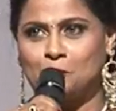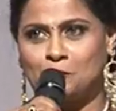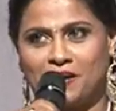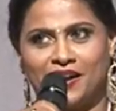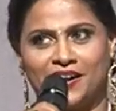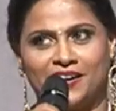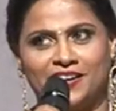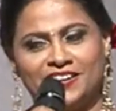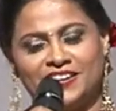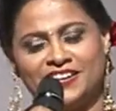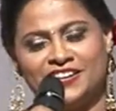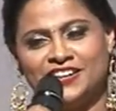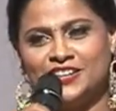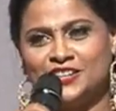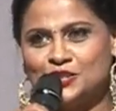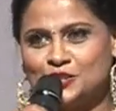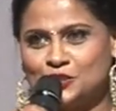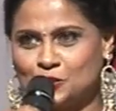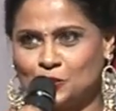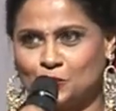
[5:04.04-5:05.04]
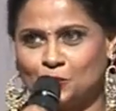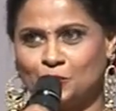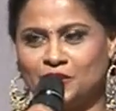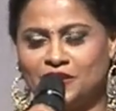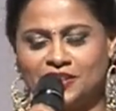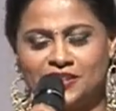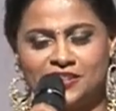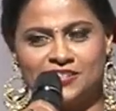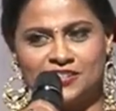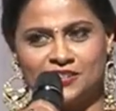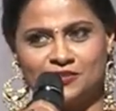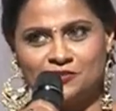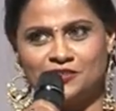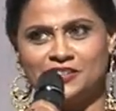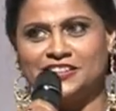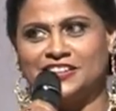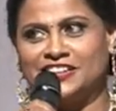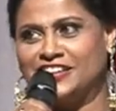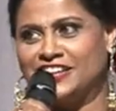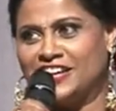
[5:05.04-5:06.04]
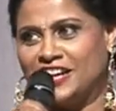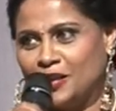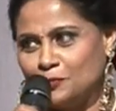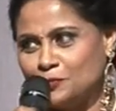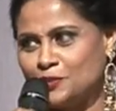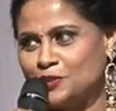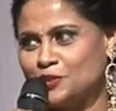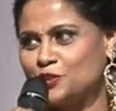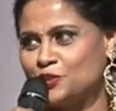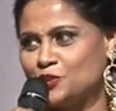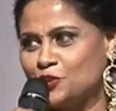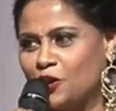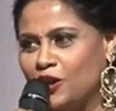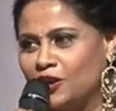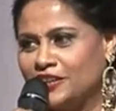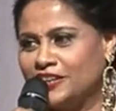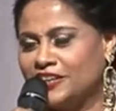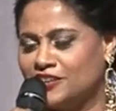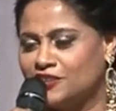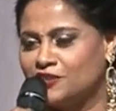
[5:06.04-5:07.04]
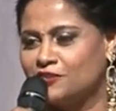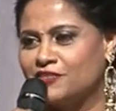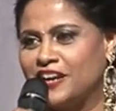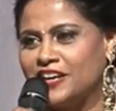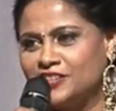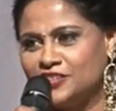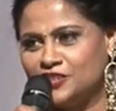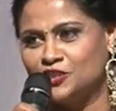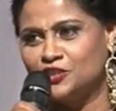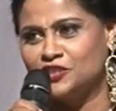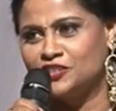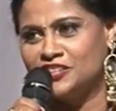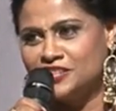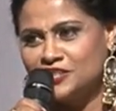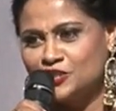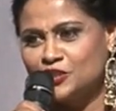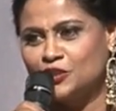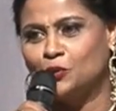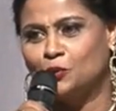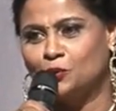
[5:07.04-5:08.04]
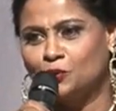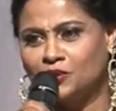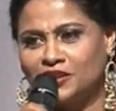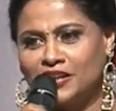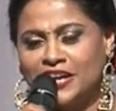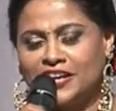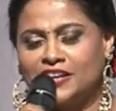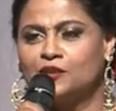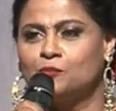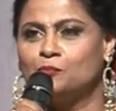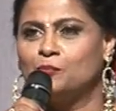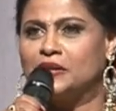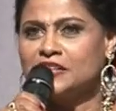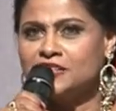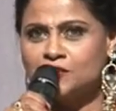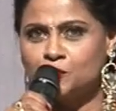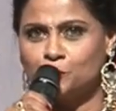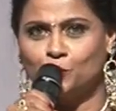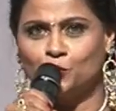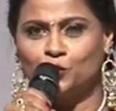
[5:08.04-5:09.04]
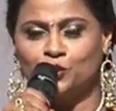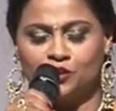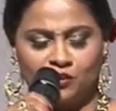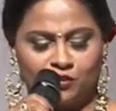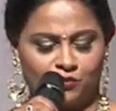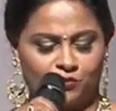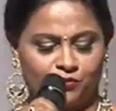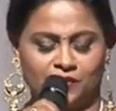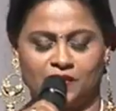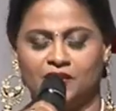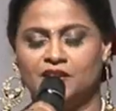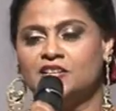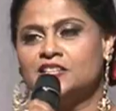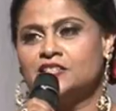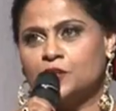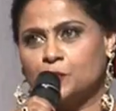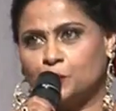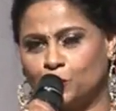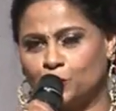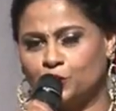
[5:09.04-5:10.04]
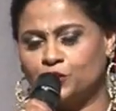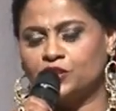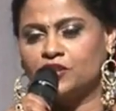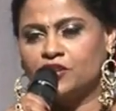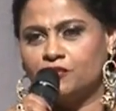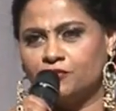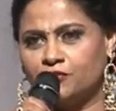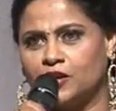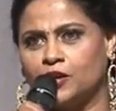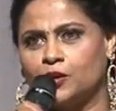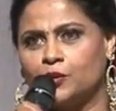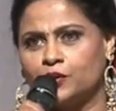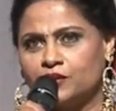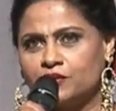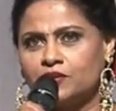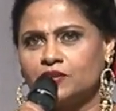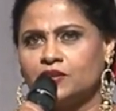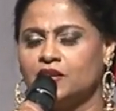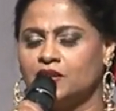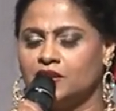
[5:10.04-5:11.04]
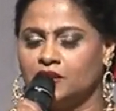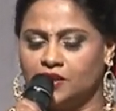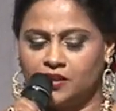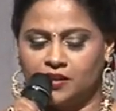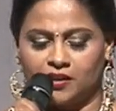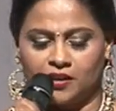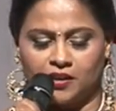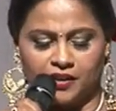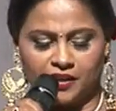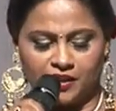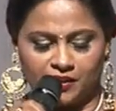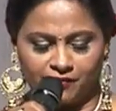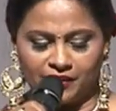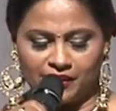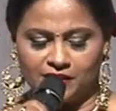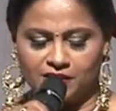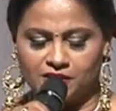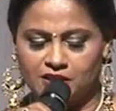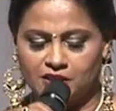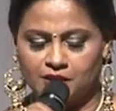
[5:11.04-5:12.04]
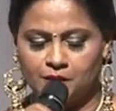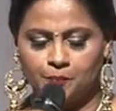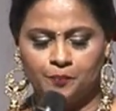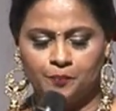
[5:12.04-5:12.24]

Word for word: Pai. So he definitely helps us all here, right here. He's a localite, a big supporter of our event.